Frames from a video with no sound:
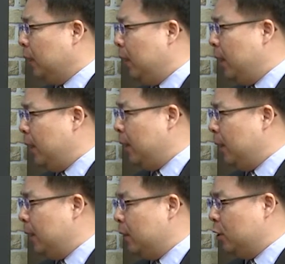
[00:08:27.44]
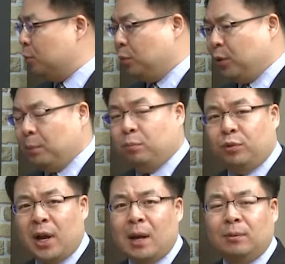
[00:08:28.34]
And it's pretty
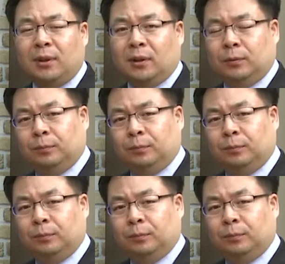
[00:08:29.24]
prevalent.